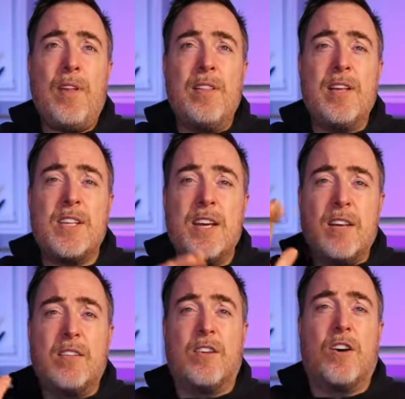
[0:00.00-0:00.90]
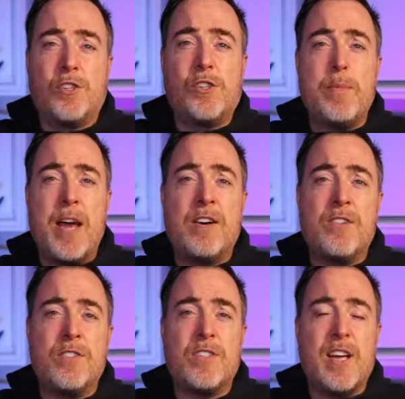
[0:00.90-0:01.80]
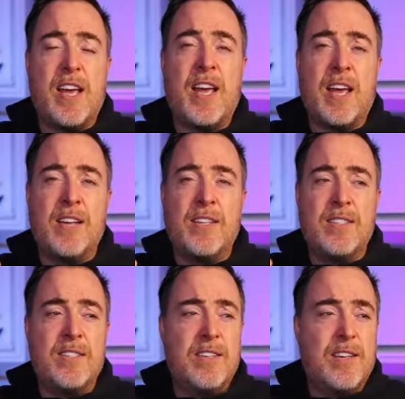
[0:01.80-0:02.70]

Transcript: that's it. Culture matters. And